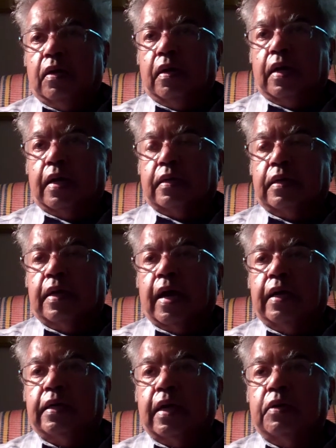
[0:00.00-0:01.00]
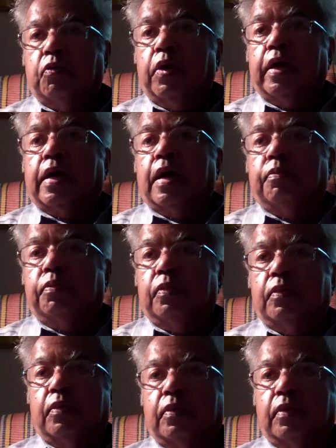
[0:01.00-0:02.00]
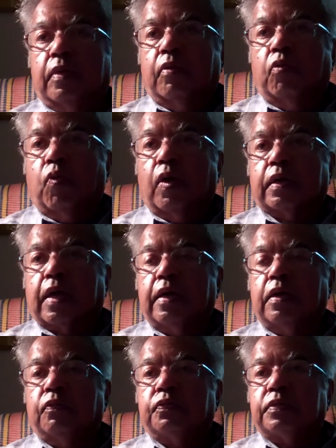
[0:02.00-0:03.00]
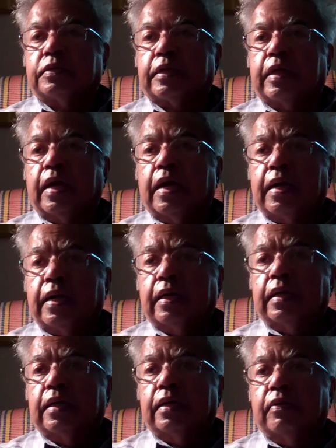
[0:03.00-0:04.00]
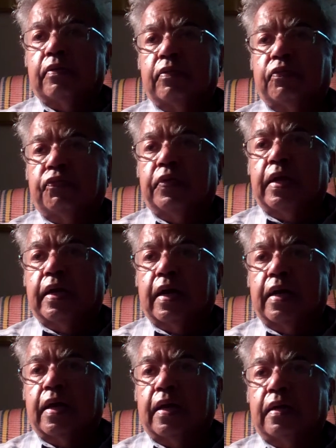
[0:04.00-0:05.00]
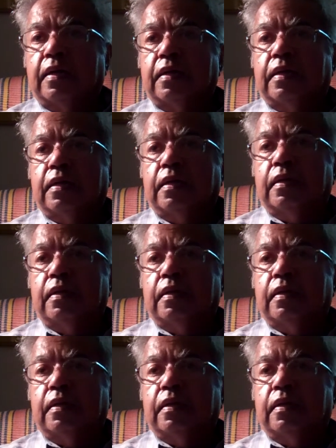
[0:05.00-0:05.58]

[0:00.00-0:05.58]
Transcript: at night I wake up, what kind of scaring feeling I had.